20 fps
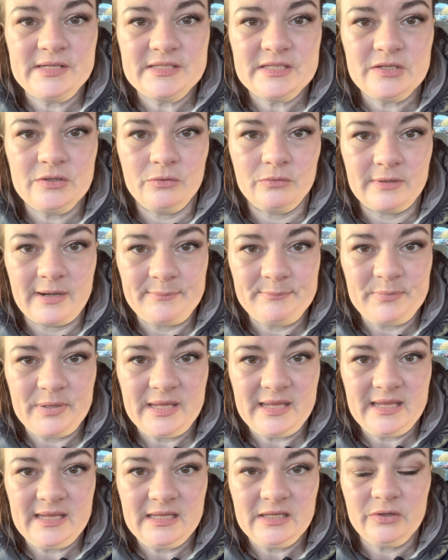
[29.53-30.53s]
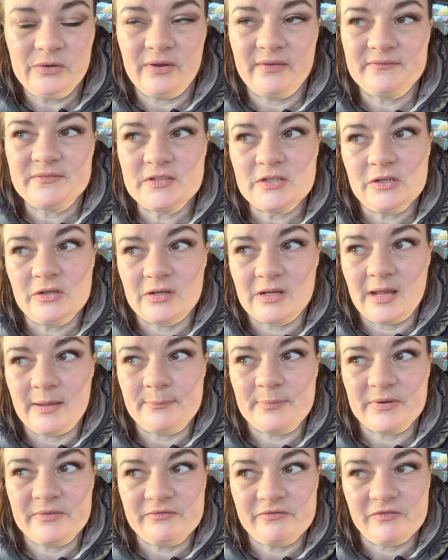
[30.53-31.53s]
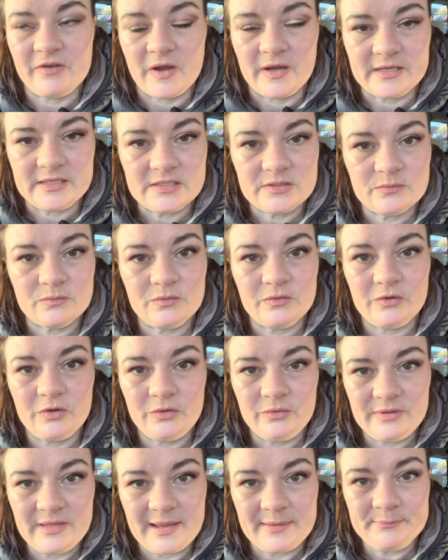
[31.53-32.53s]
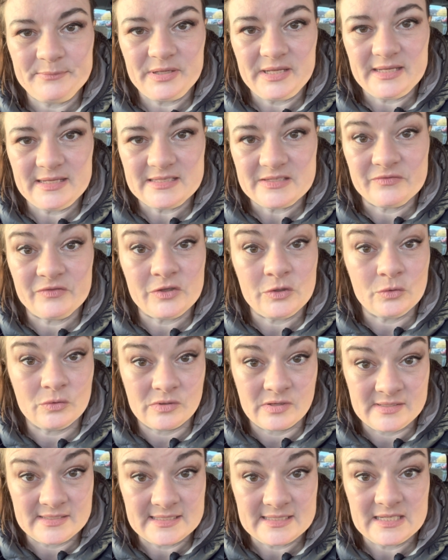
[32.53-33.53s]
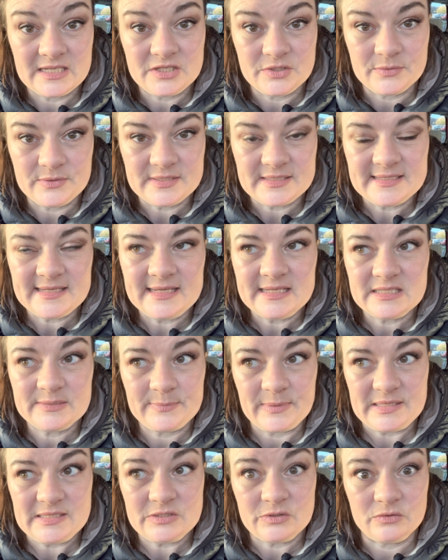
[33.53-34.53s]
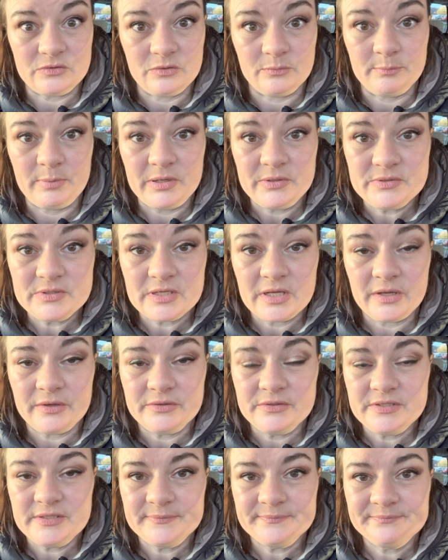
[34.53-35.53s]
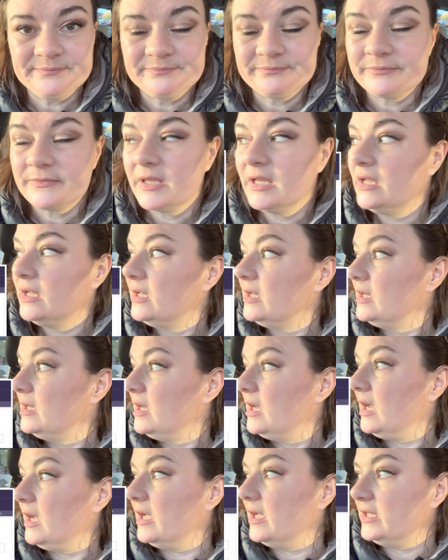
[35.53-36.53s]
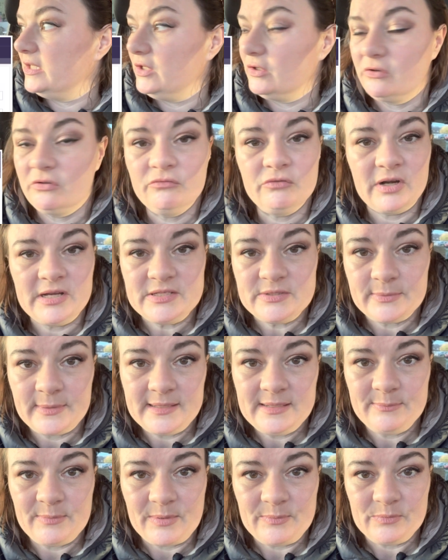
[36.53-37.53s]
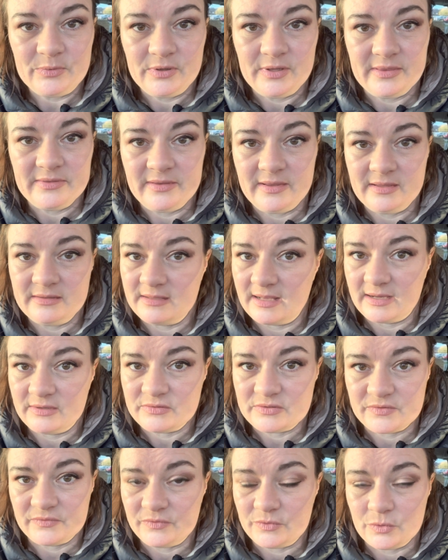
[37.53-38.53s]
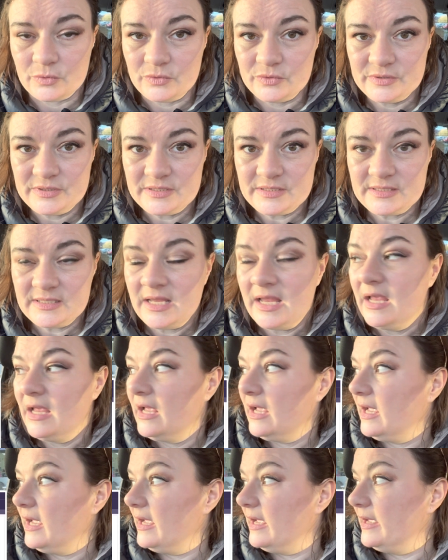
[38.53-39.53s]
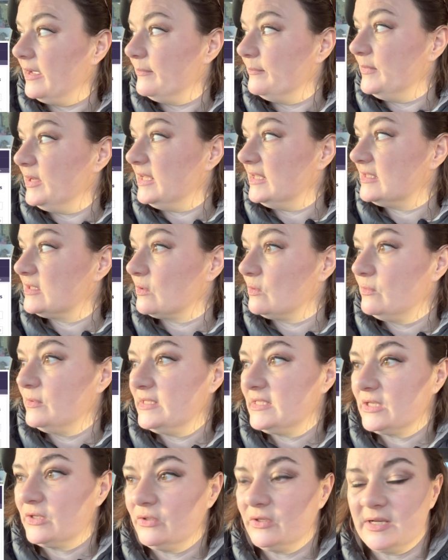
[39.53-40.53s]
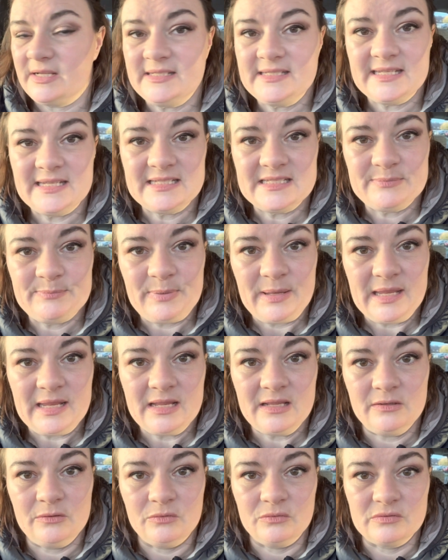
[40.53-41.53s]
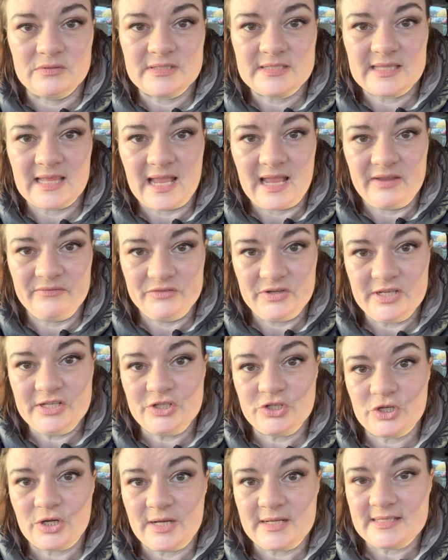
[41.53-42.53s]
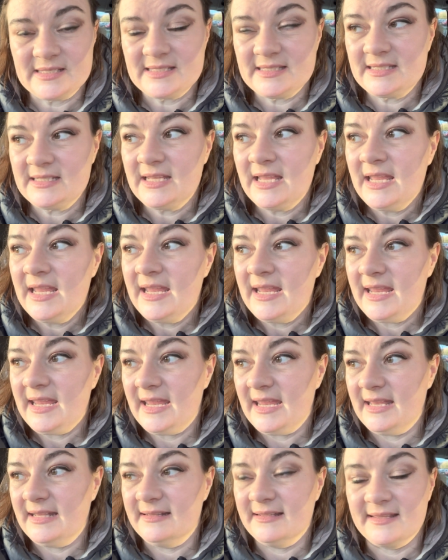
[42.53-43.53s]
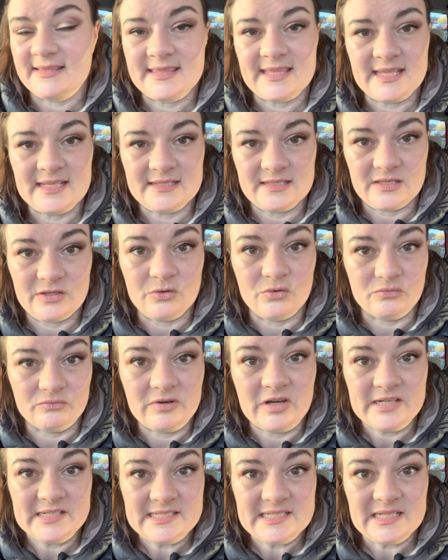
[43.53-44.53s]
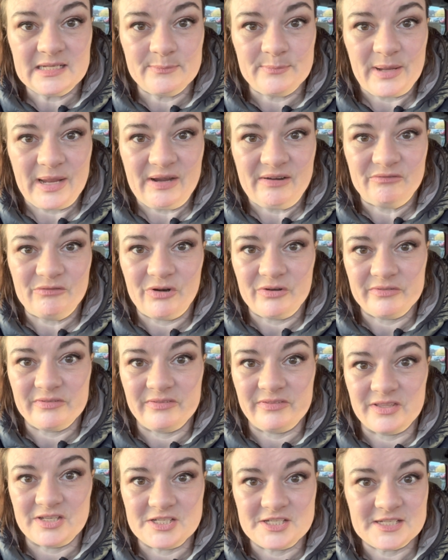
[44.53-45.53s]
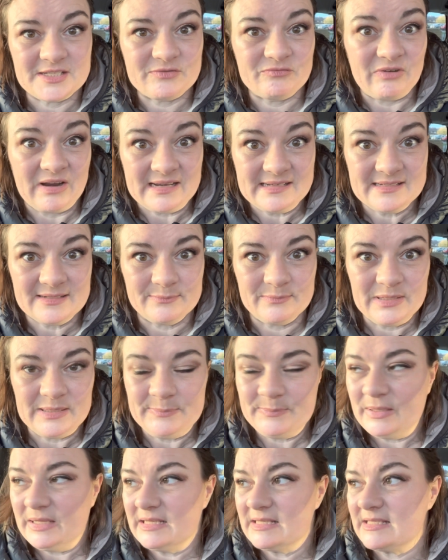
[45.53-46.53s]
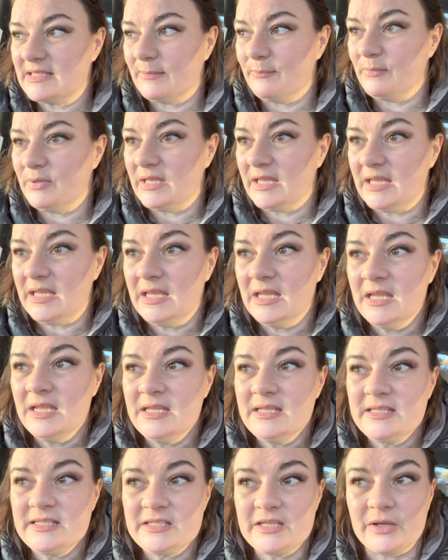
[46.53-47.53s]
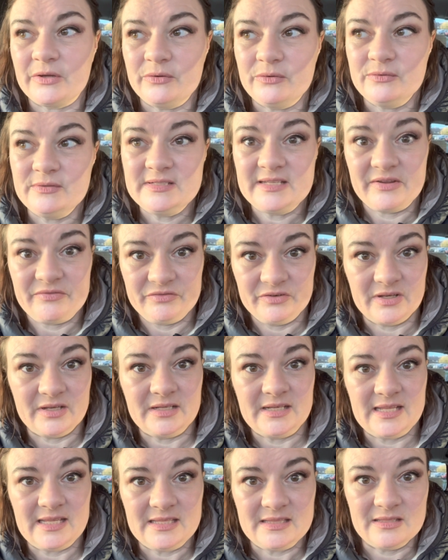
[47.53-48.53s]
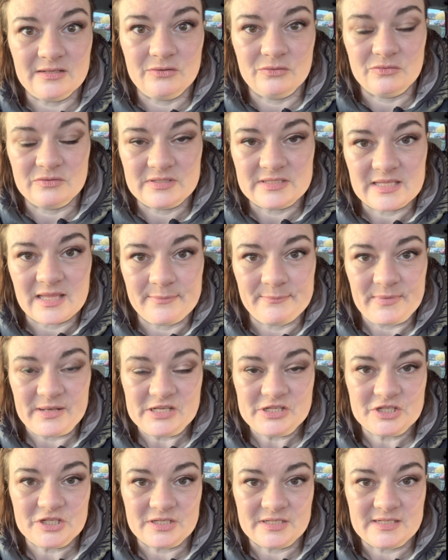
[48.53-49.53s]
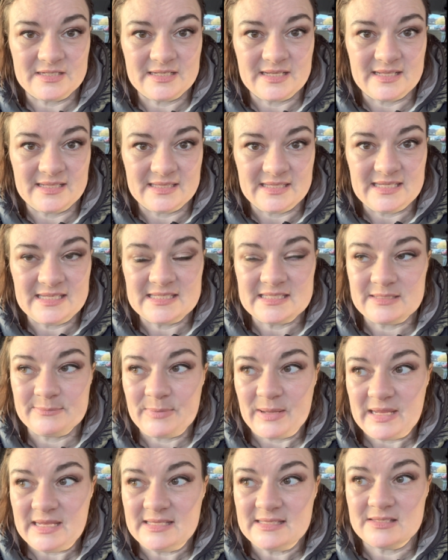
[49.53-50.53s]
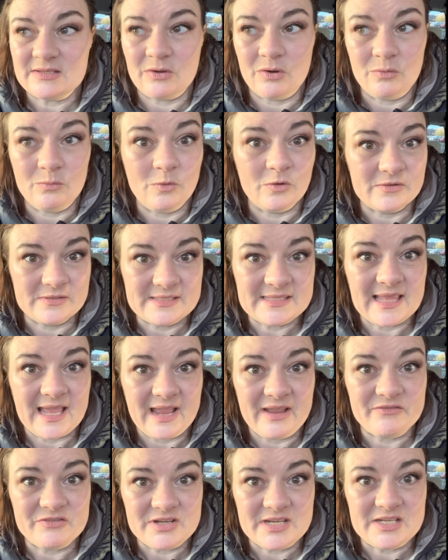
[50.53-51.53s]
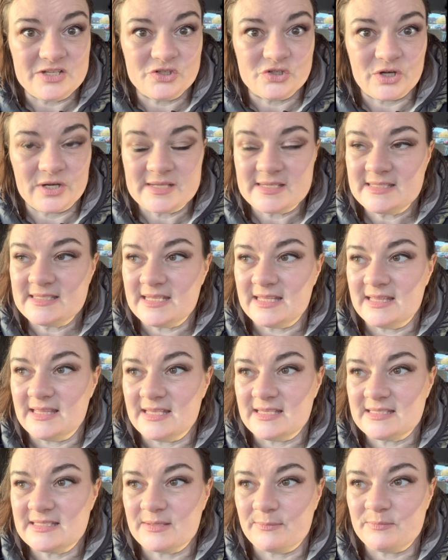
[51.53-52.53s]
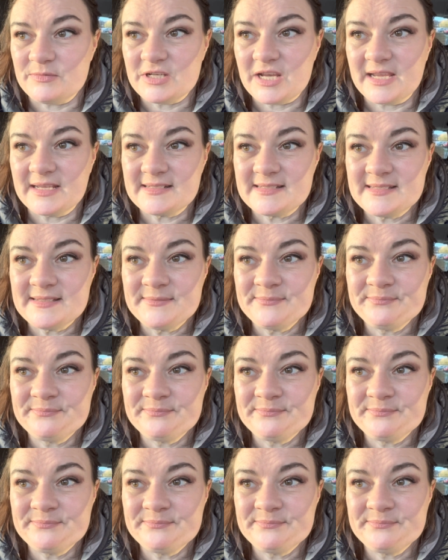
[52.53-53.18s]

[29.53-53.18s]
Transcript: to your MP. You have to look up and find who the MP is for your constituency. It's based on your postcode. You can write to any member in the House of Lords. It's always a good idea to pick Lords that have an interest in the thing that you're writing about rather than just randomly pick somebody. So definitely the Lords that are mentioned in these debates are ones that have an interest in this subject.